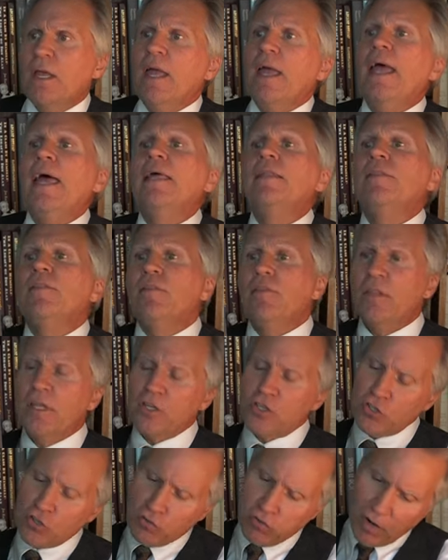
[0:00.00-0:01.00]
and the
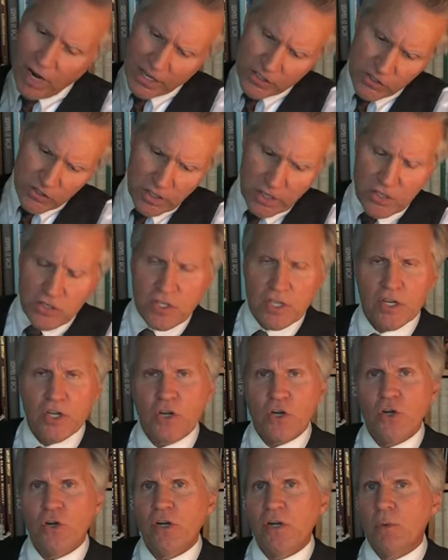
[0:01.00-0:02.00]
atrocities that
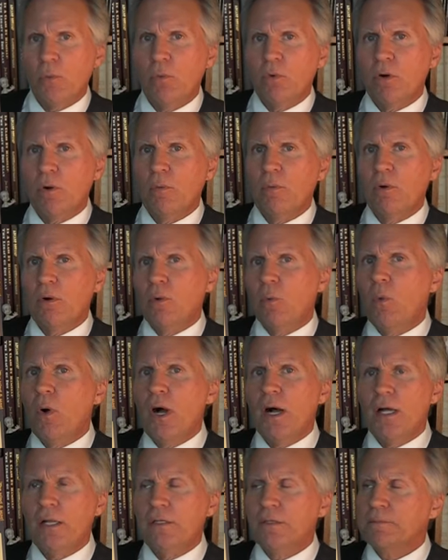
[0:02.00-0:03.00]
occurred in World War
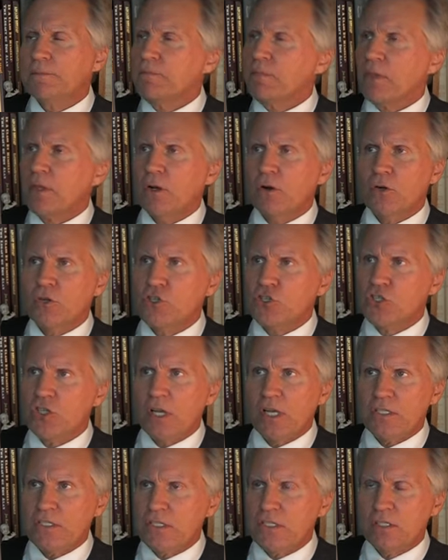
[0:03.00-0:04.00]
One are
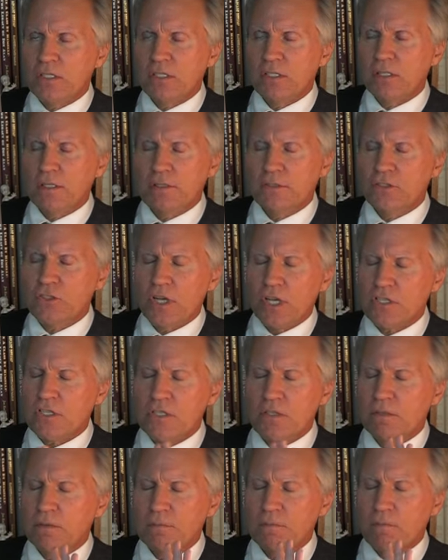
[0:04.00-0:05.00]
just,
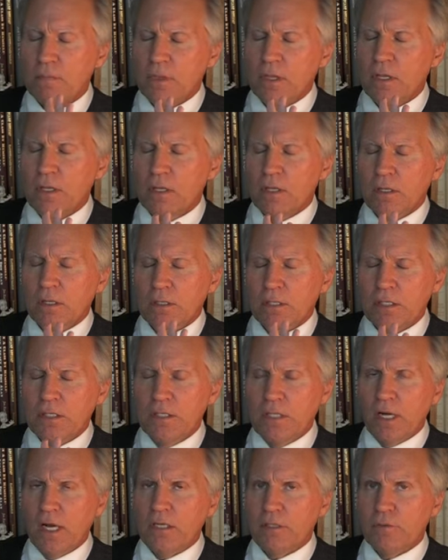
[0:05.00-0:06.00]
just
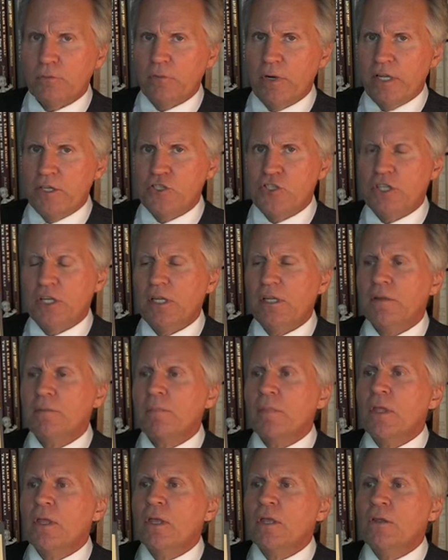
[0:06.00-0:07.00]
gut wrenching.
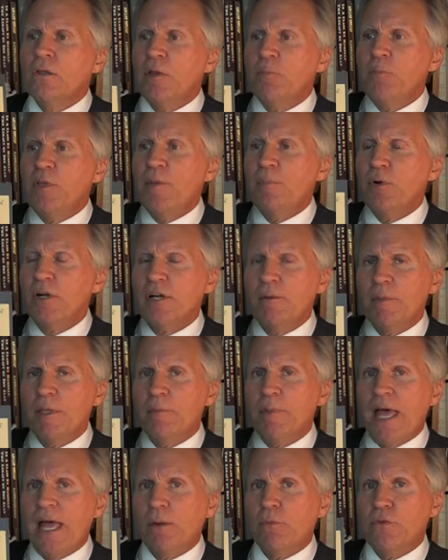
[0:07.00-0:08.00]
You had people
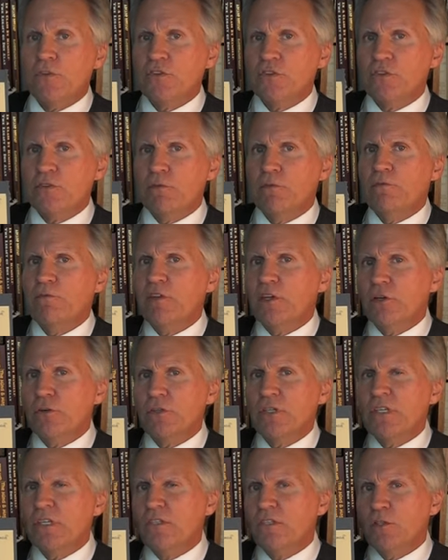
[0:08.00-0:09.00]
coming back with severe
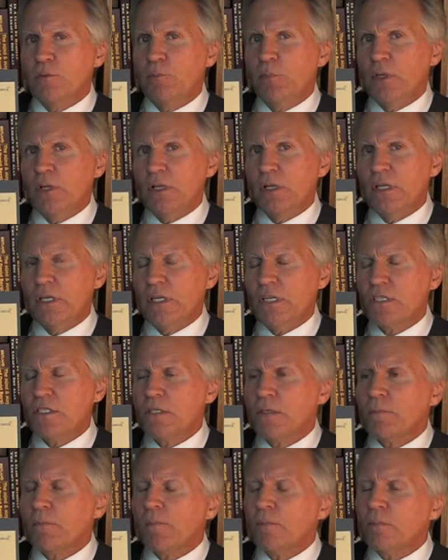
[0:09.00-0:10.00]
disabilities.